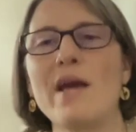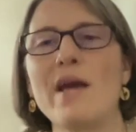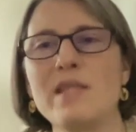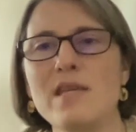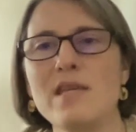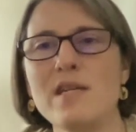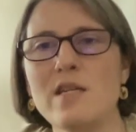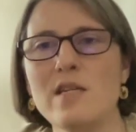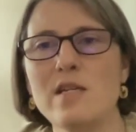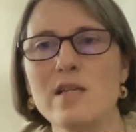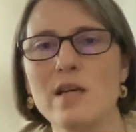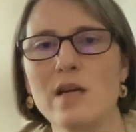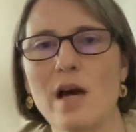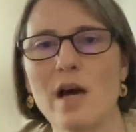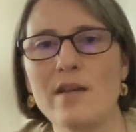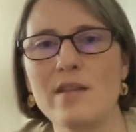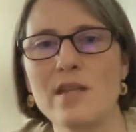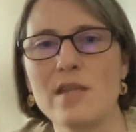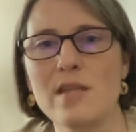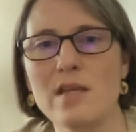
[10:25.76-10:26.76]
I think
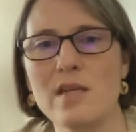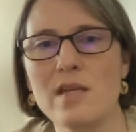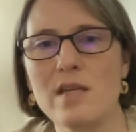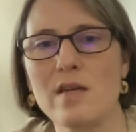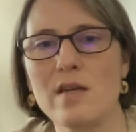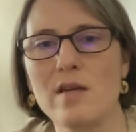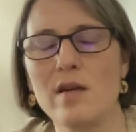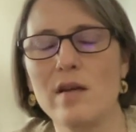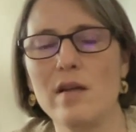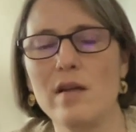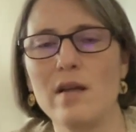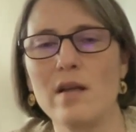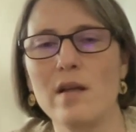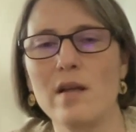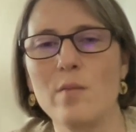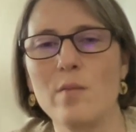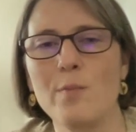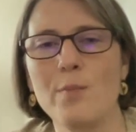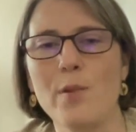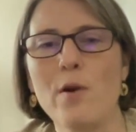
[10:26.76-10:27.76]

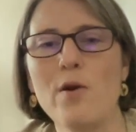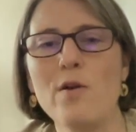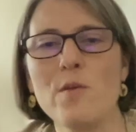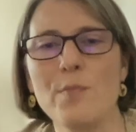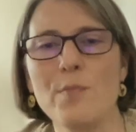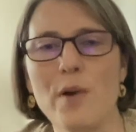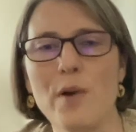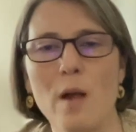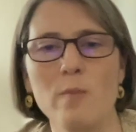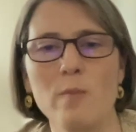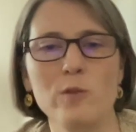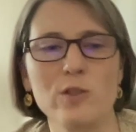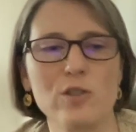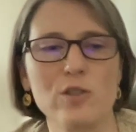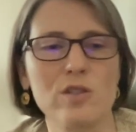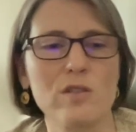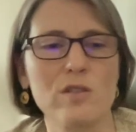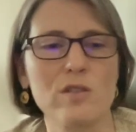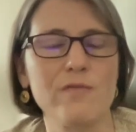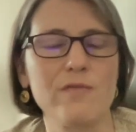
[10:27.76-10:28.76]
part of the problem was
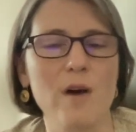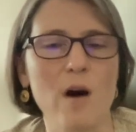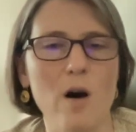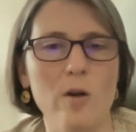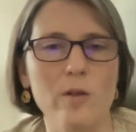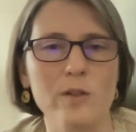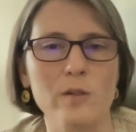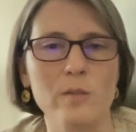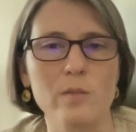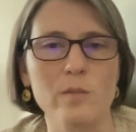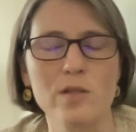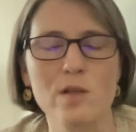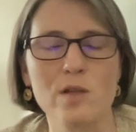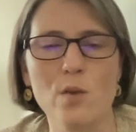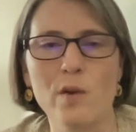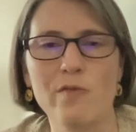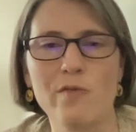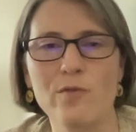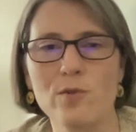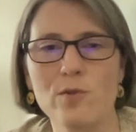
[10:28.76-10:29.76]
just the volume.
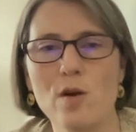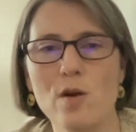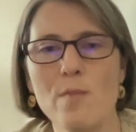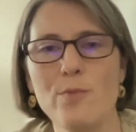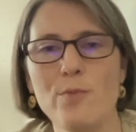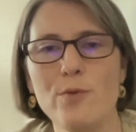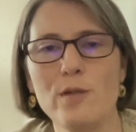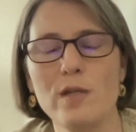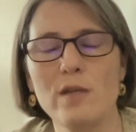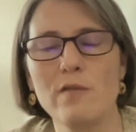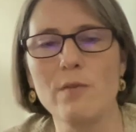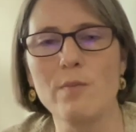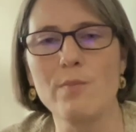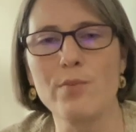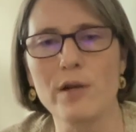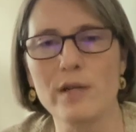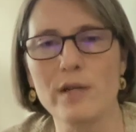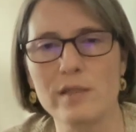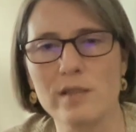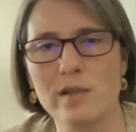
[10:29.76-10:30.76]
So if Trump would give a
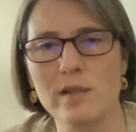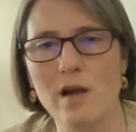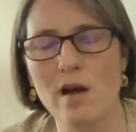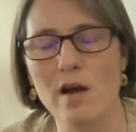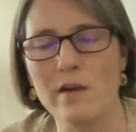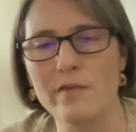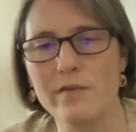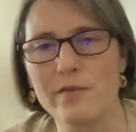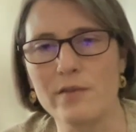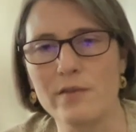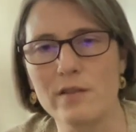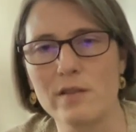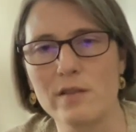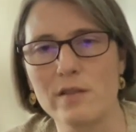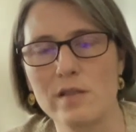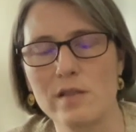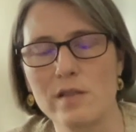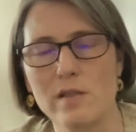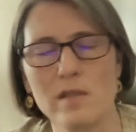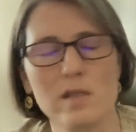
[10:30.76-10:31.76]
press
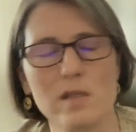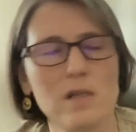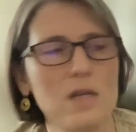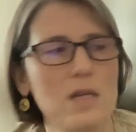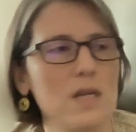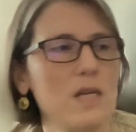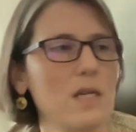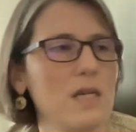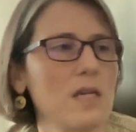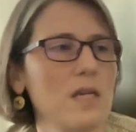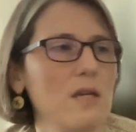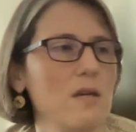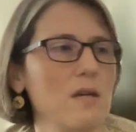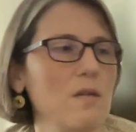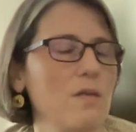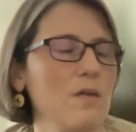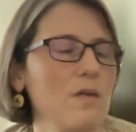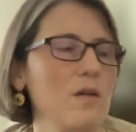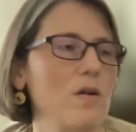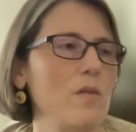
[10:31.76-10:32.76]
conference,
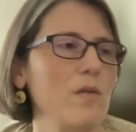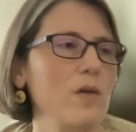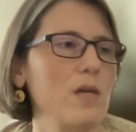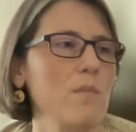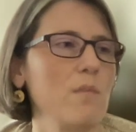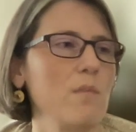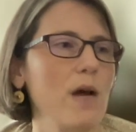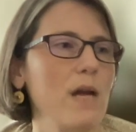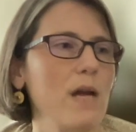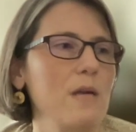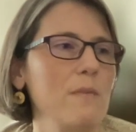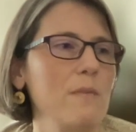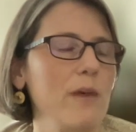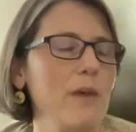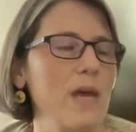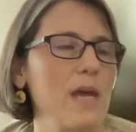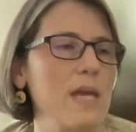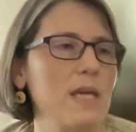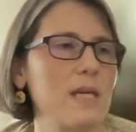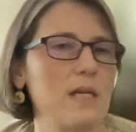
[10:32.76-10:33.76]
he might
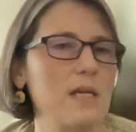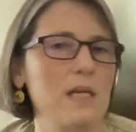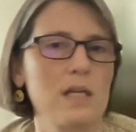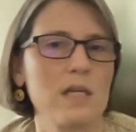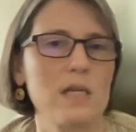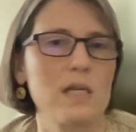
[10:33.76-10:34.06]
make